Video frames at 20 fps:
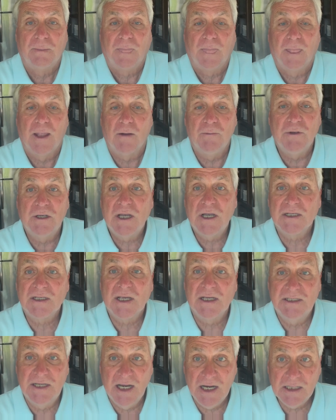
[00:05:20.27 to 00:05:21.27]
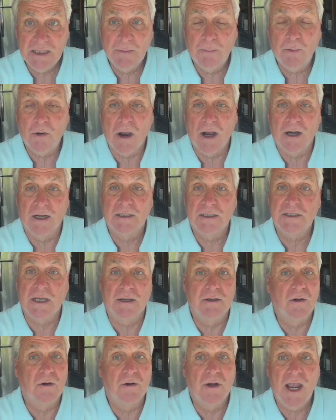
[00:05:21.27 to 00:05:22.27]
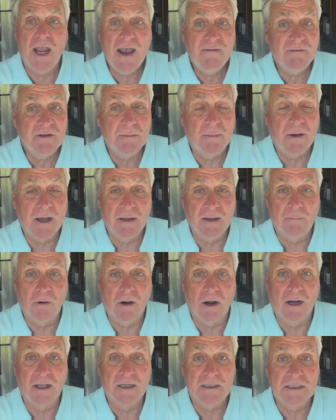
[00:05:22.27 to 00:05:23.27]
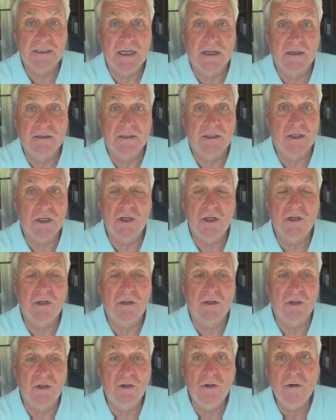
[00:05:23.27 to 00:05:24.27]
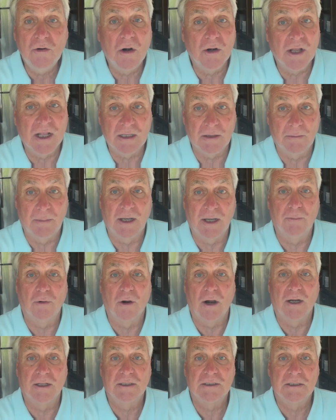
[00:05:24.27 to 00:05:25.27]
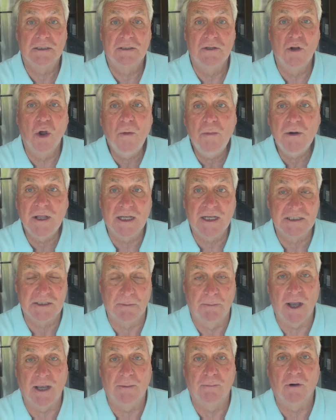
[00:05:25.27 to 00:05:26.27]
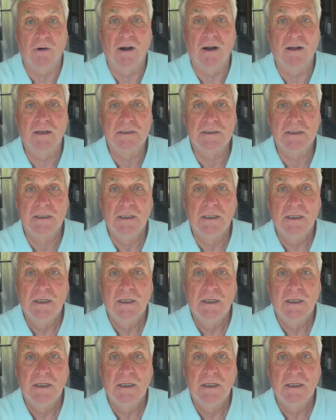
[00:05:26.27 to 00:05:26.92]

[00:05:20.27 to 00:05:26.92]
Now, because I take the products, I don't have to buy products. Now, you don't have to buy products. Nobody has to buy products.